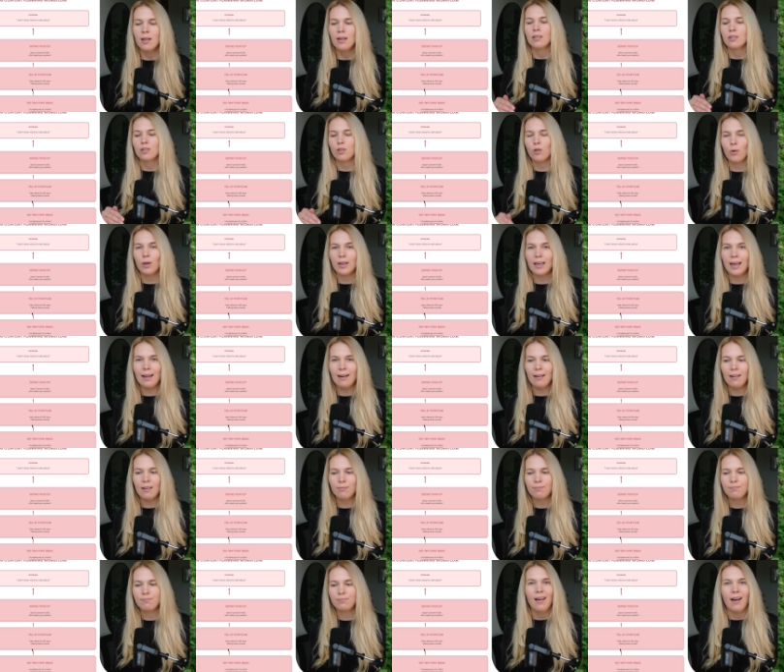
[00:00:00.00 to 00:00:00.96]
So
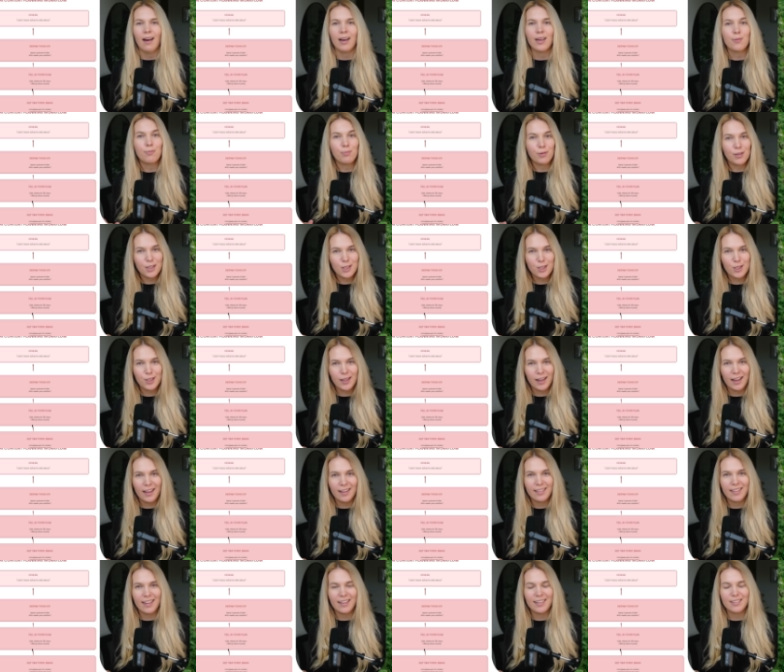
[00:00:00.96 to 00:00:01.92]
again, I
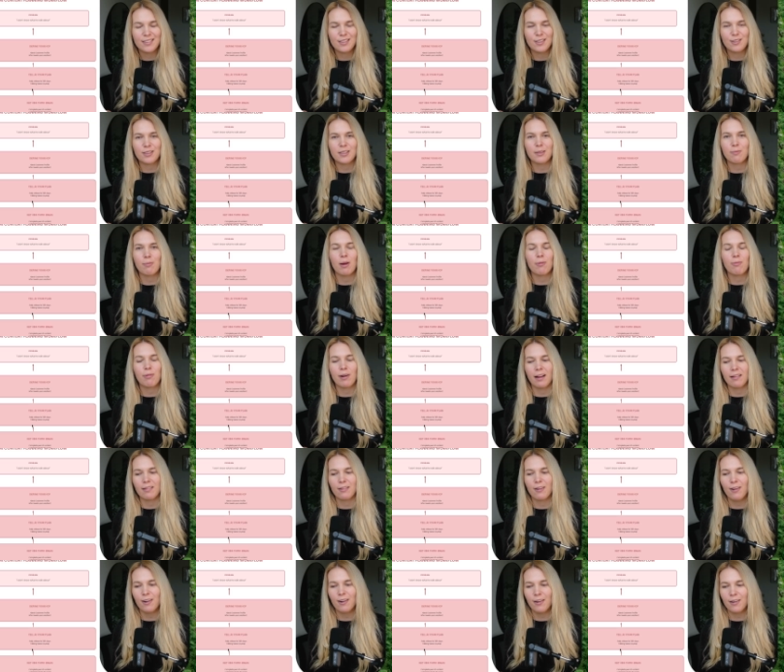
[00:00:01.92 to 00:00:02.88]
appreciate that it's using my
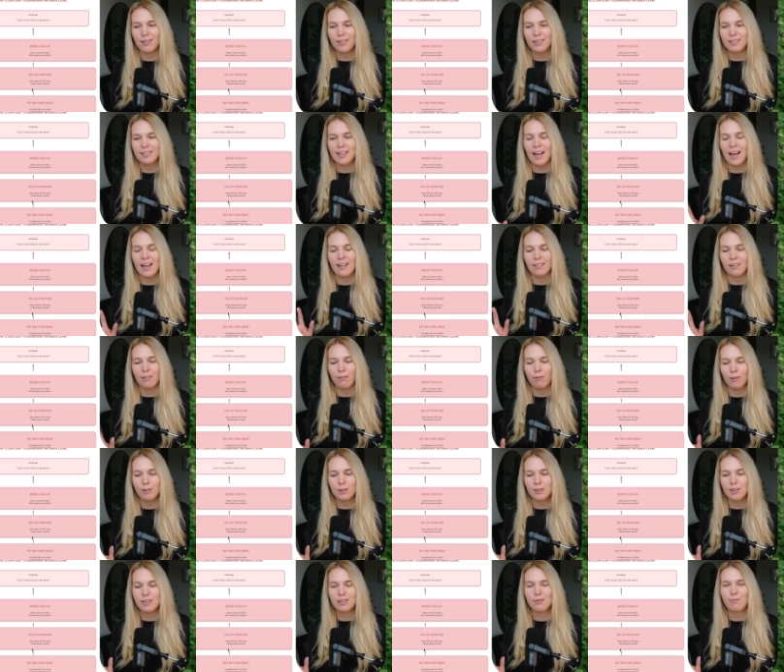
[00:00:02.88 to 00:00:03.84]
brand colors and the
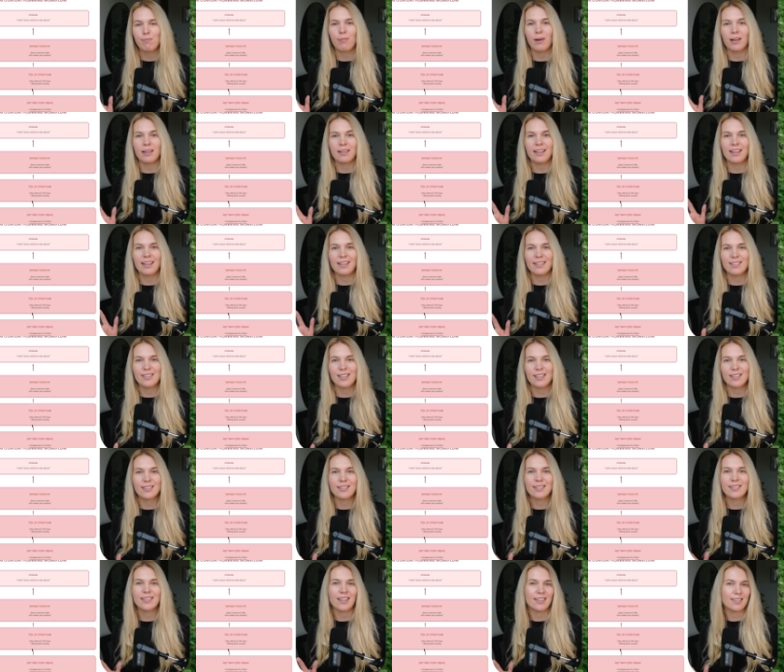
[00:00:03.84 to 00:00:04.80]
fonts, but it
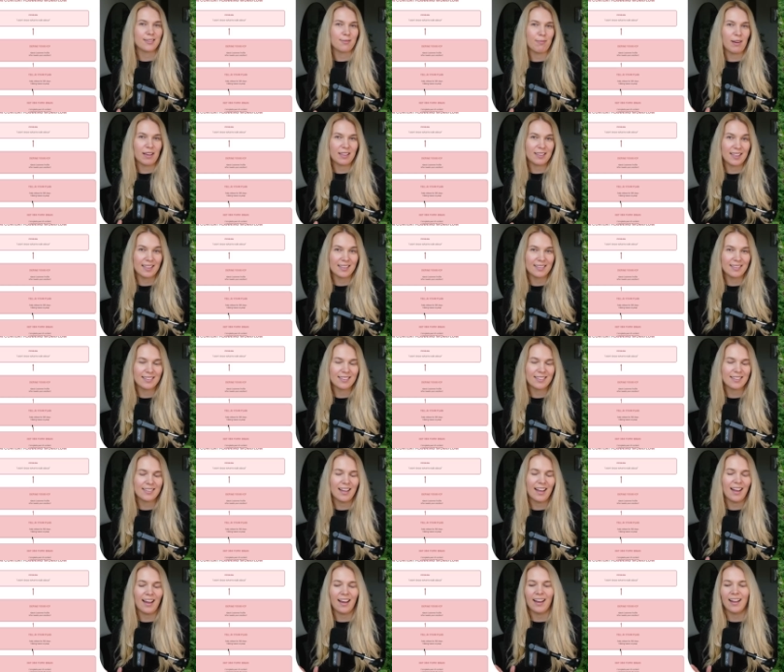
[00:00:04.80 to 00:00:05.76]
just doesn't make sense
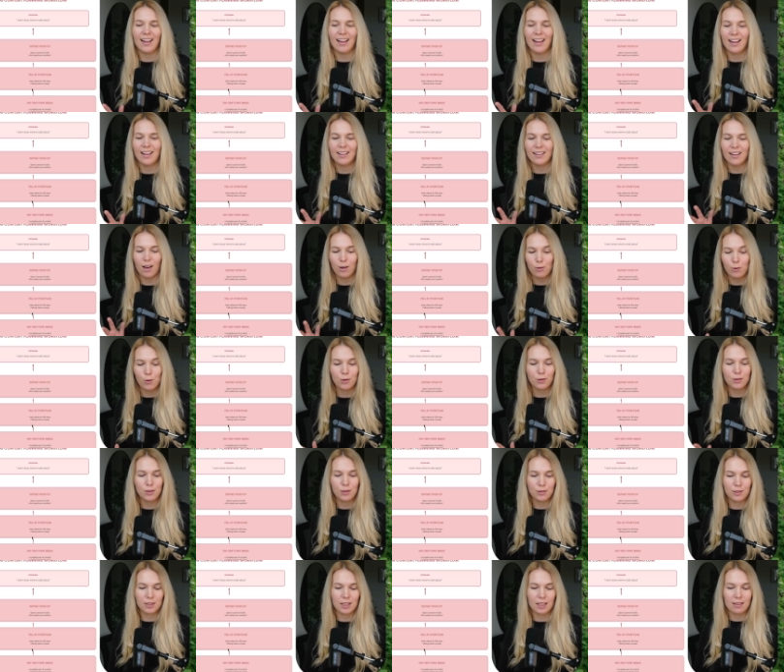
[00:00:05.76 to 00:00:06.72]
and I
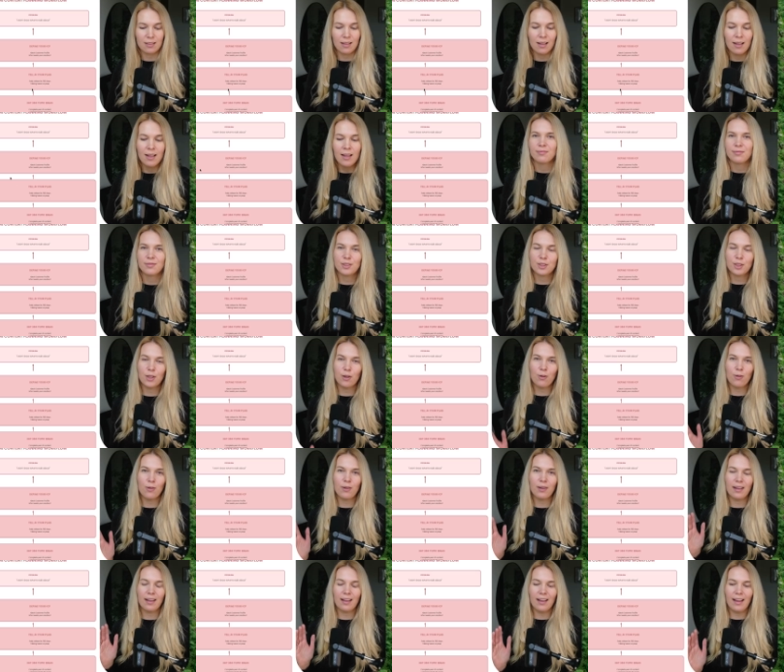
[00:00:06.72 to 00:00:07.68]
won't use it.
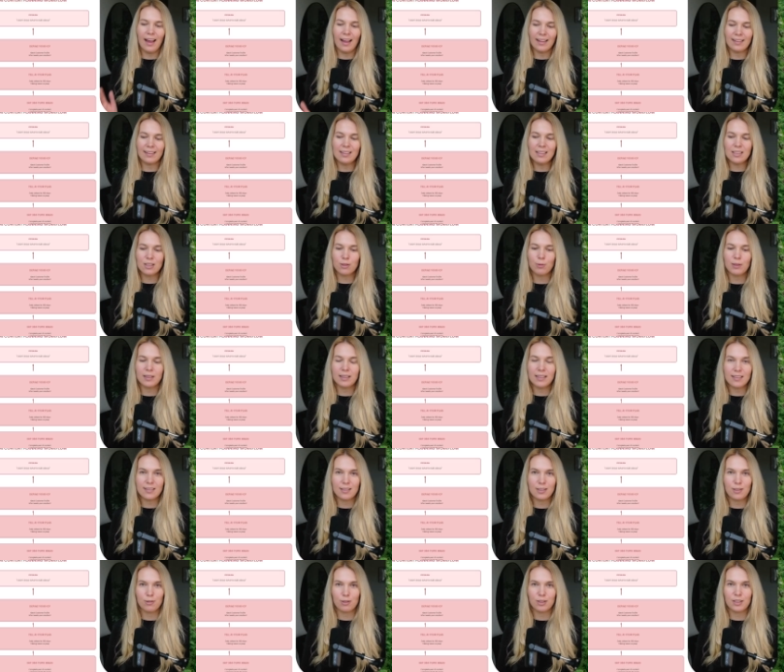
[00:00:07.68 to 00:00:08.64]
So at least with
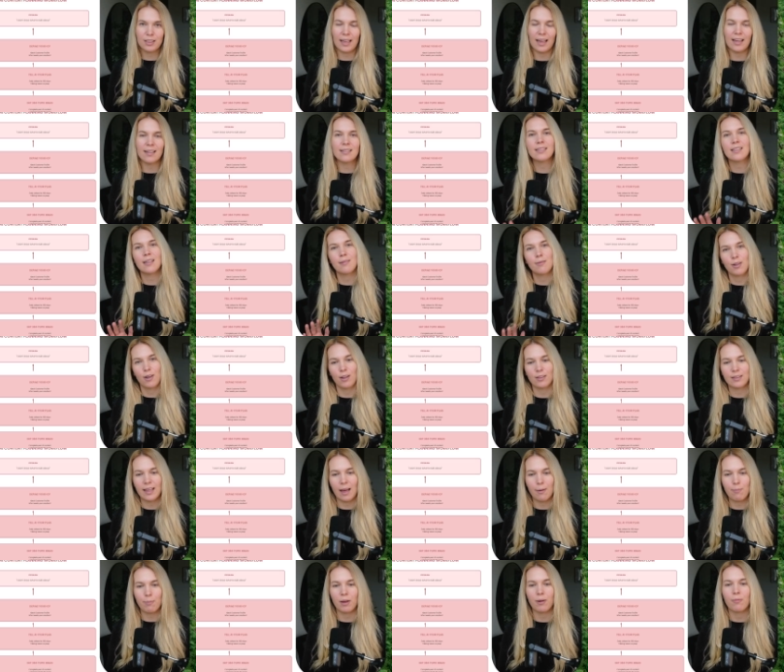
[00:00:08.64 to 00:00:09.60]
this use case, not
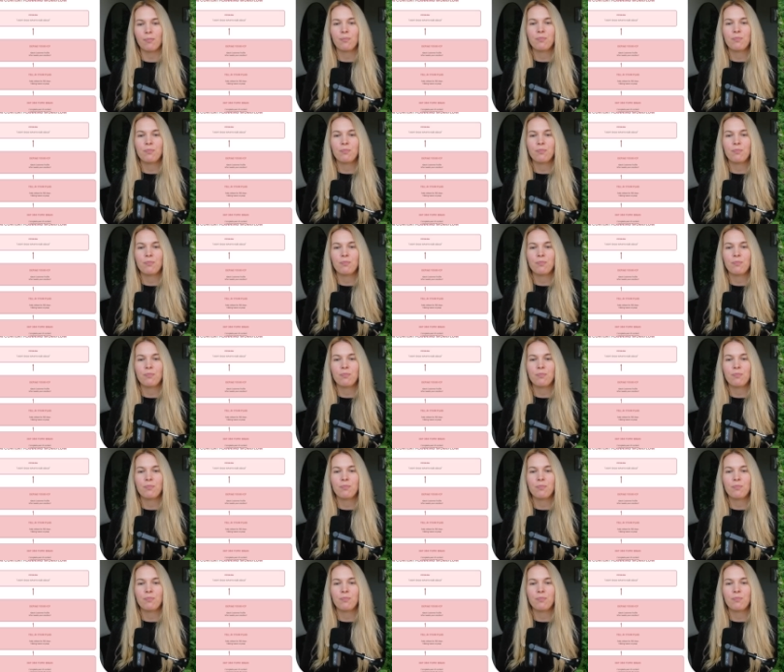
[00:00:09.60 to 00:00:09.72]
happy.